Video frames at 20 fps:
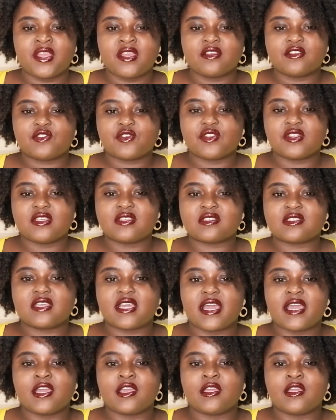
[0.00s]
So this
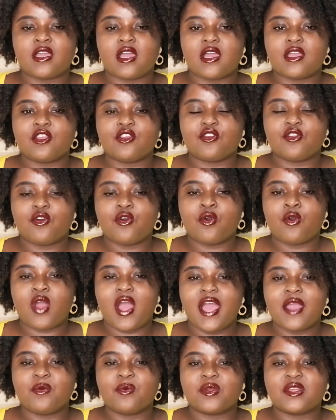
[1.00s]
guy, you know,
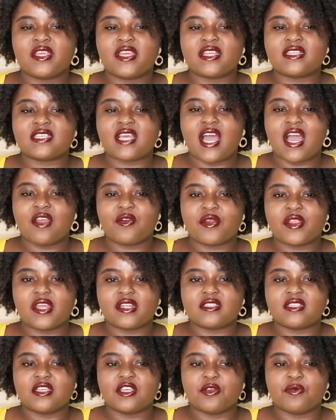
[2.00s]
I would get angry
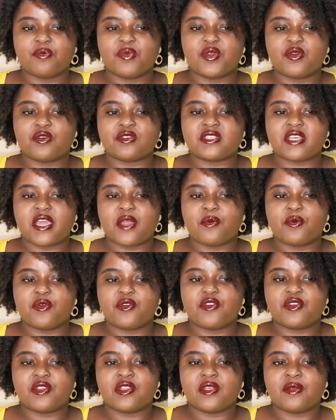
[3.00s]
at him because I would
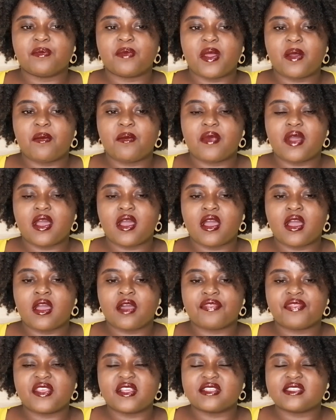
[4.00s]
remember
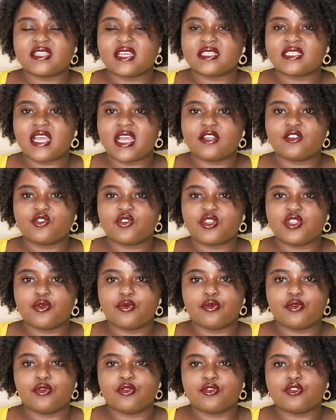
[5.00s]
things that Anthony
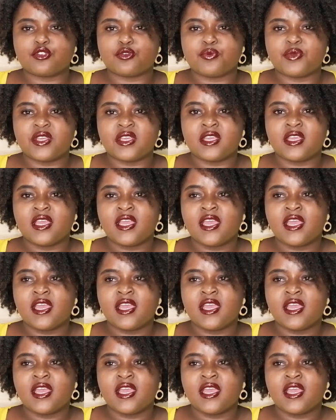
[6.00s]
would do to me,